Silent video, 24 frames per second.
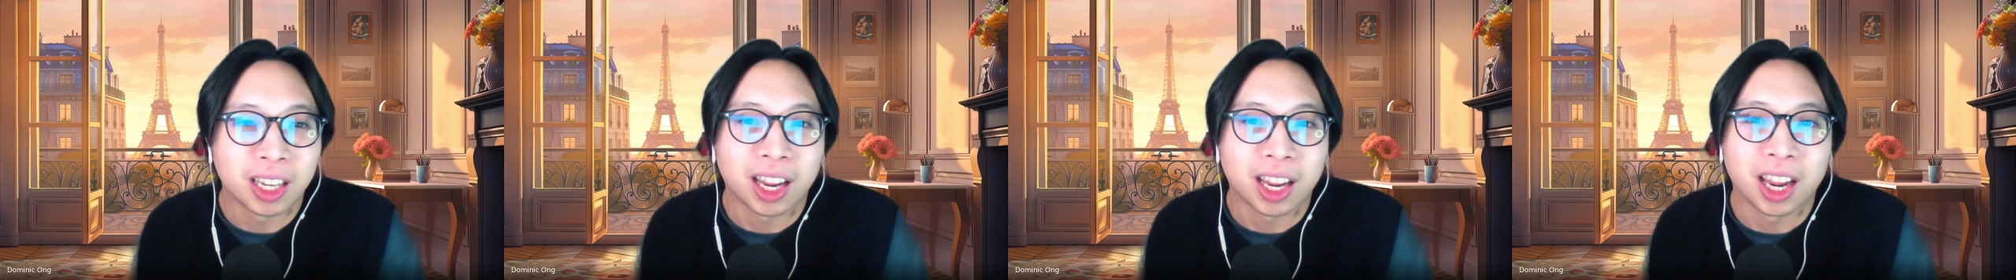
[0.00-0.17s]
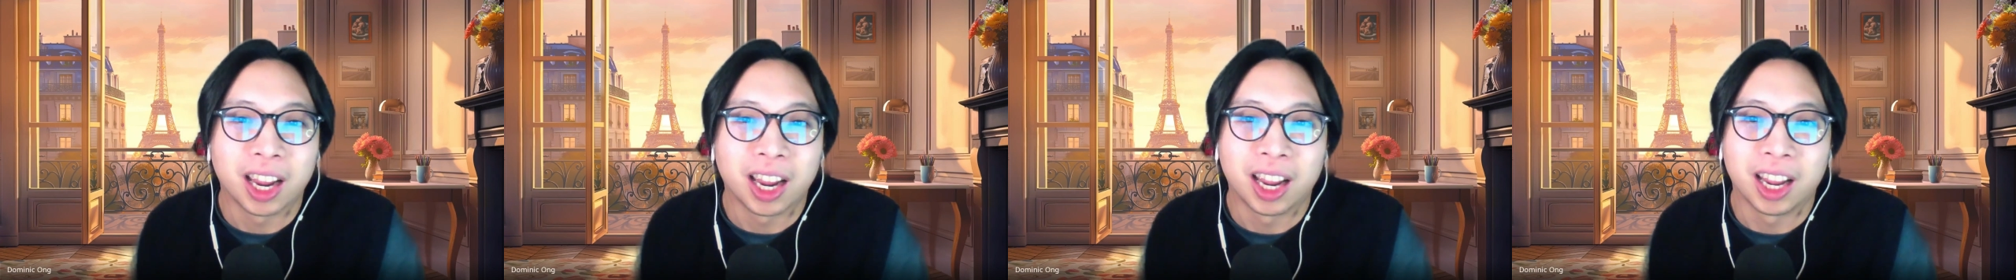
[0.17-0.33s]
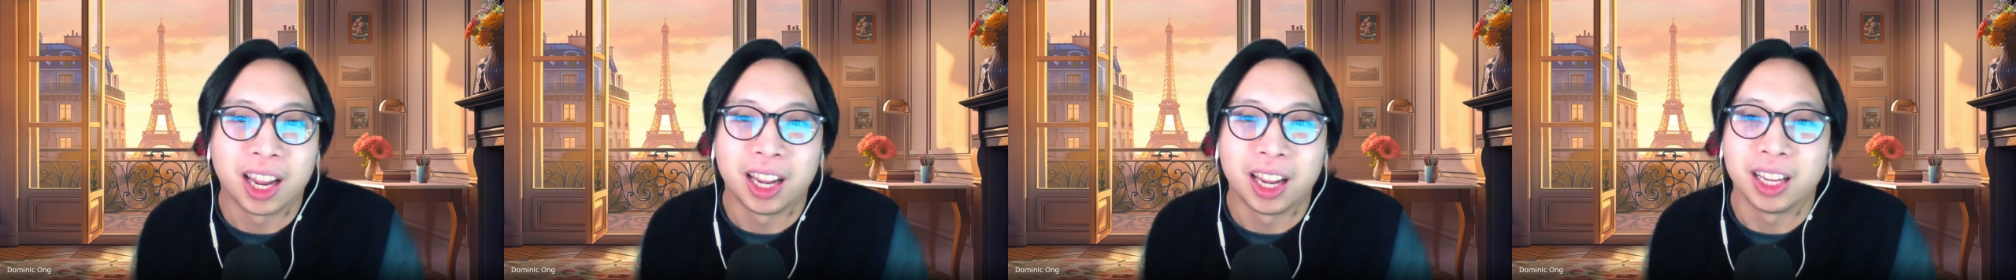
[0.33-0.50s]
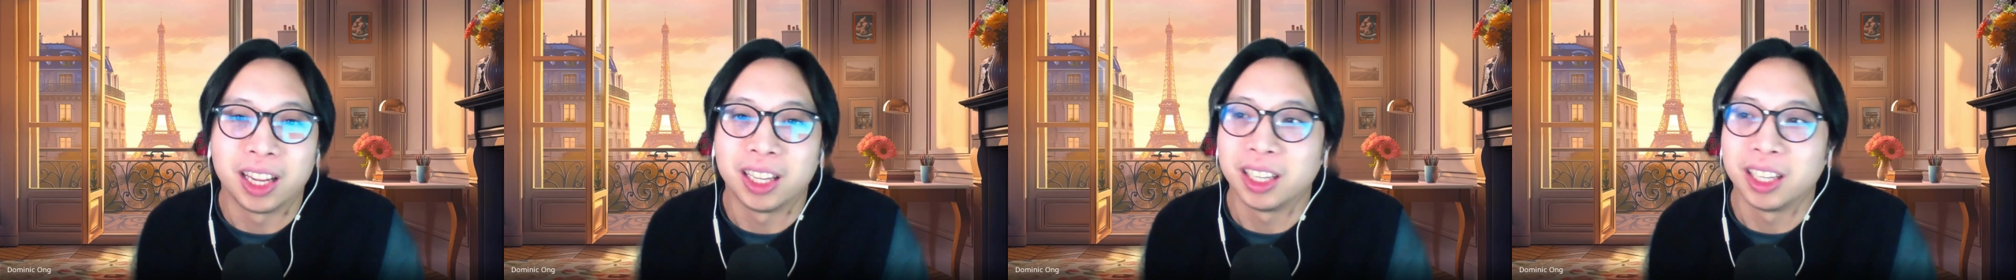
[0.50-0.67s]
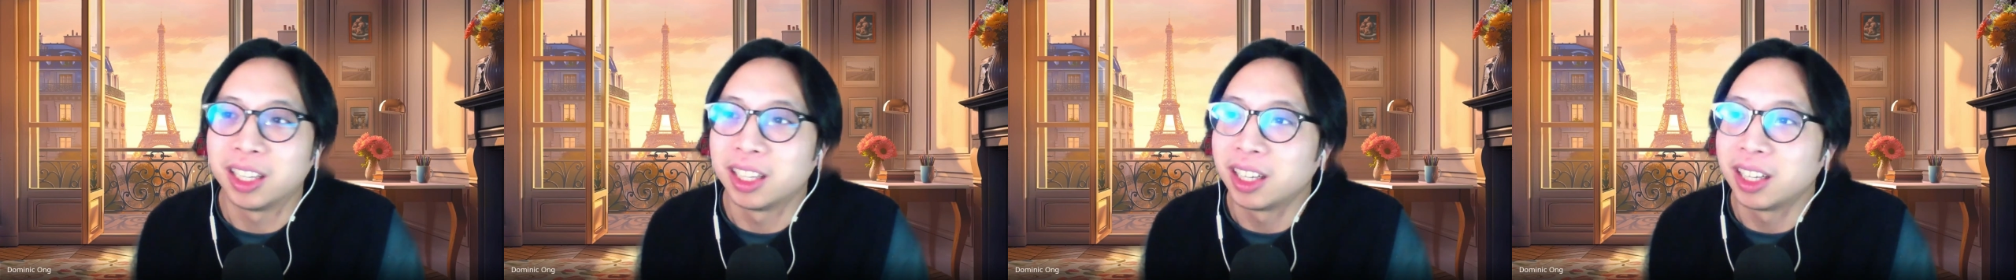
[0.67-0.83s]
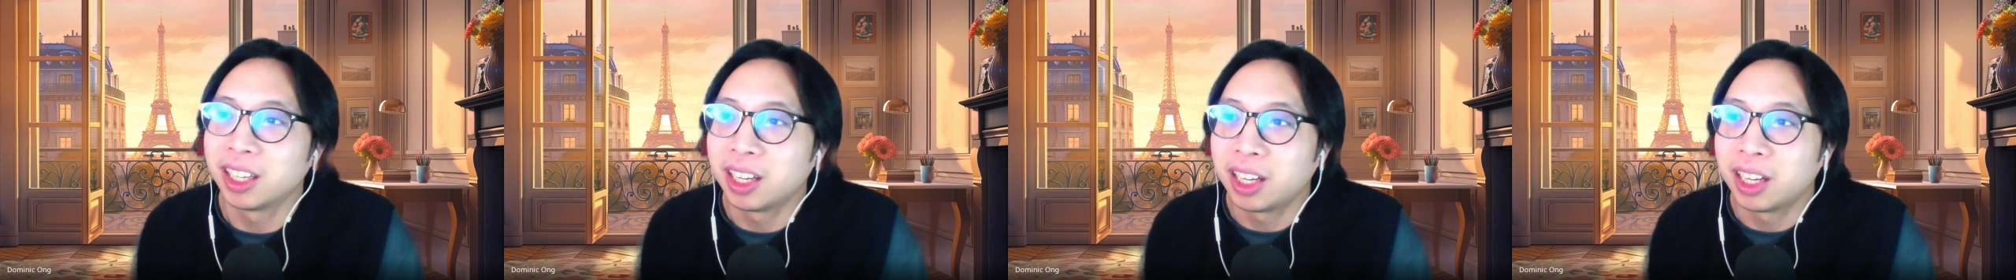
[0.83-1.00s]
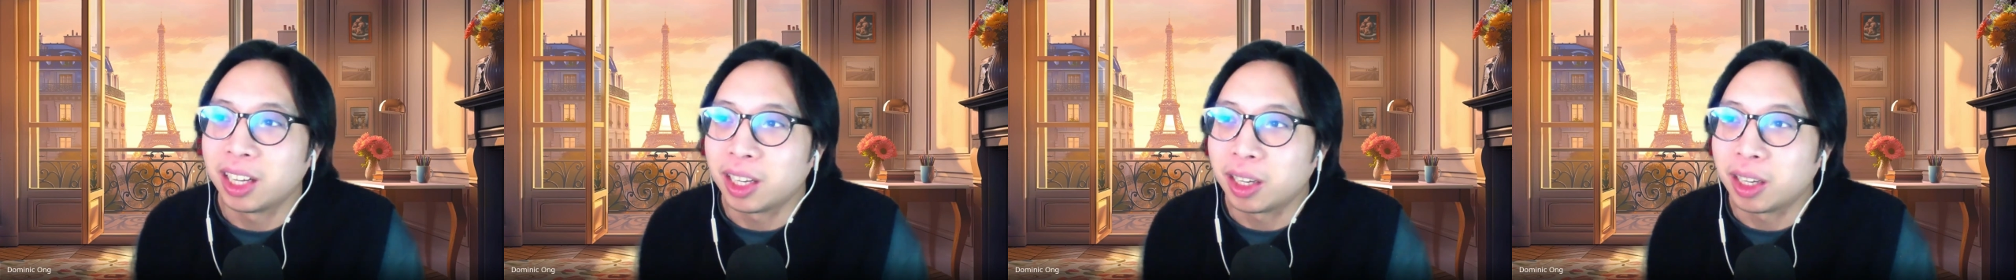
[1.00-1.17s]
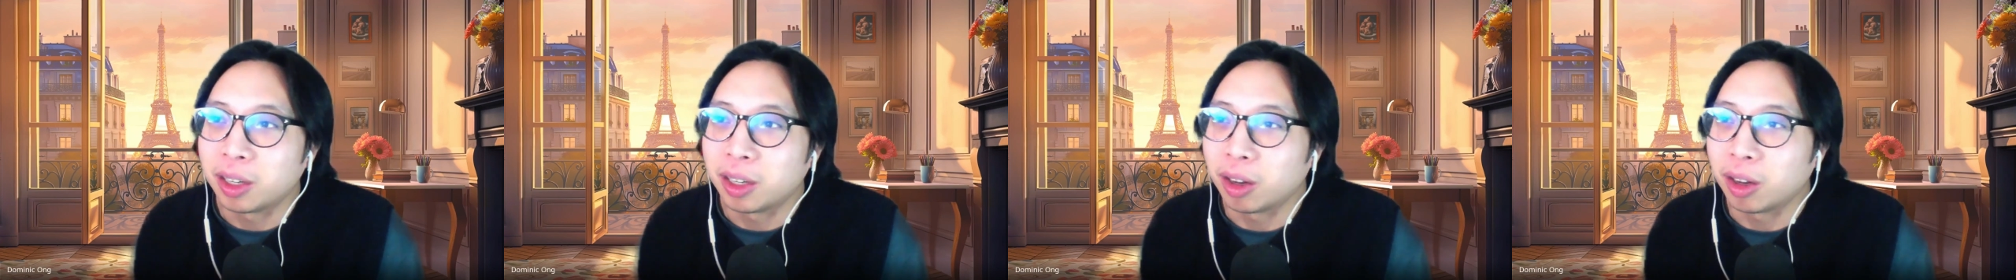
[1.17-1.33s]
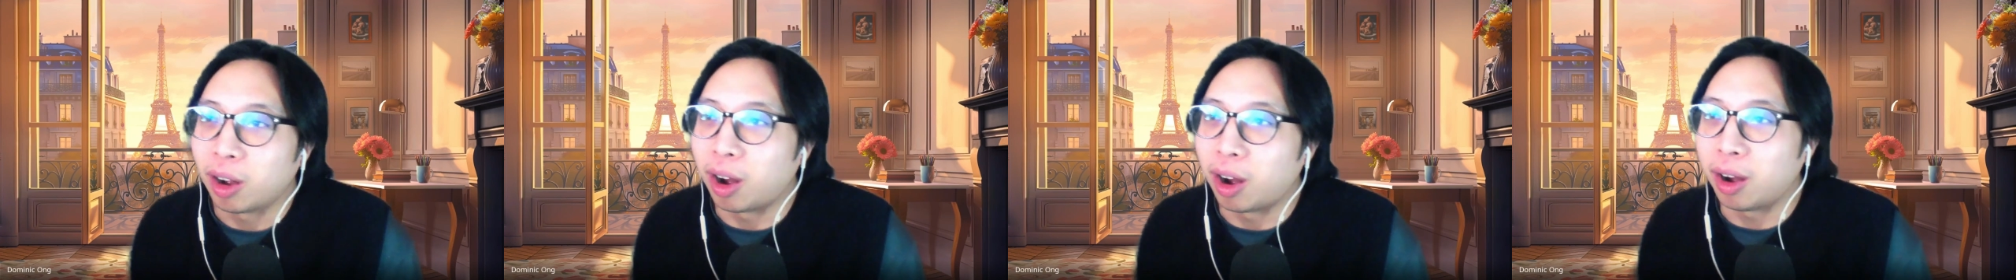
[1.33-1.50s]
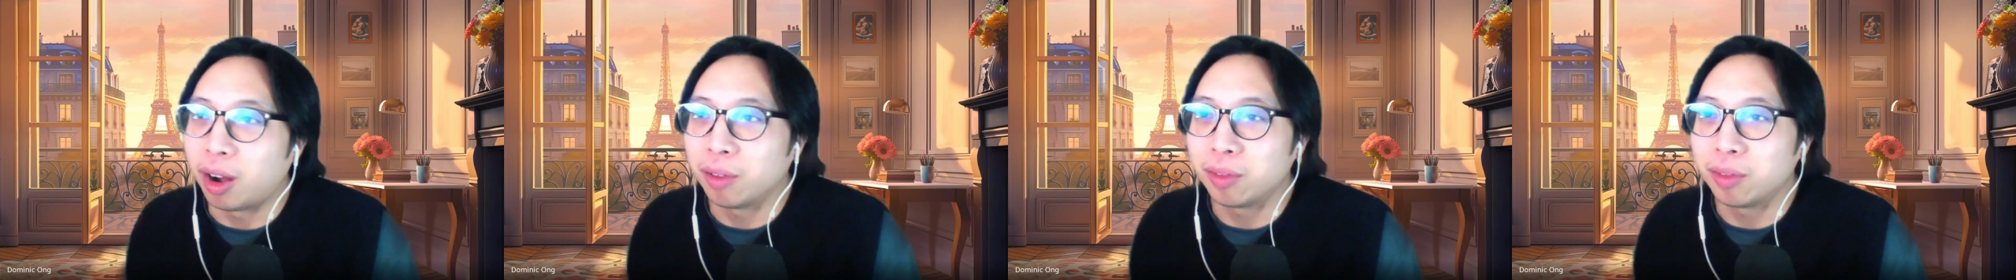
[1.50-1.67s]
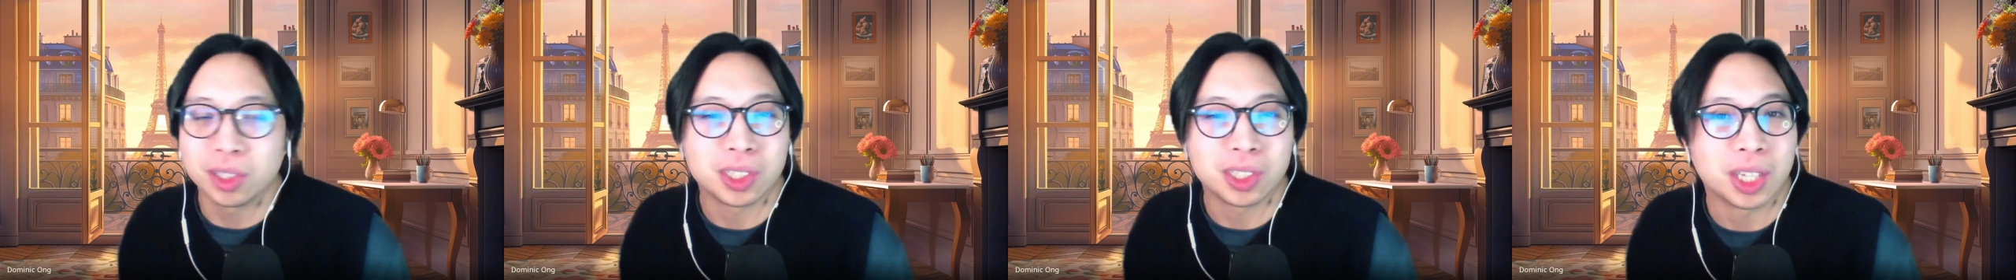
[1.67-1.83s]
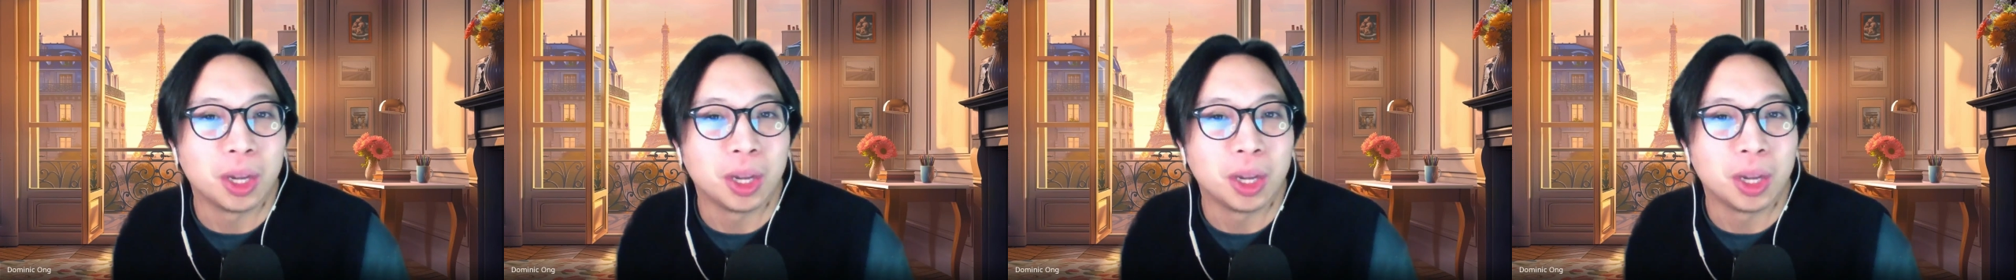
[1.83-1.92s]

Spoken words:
and obviously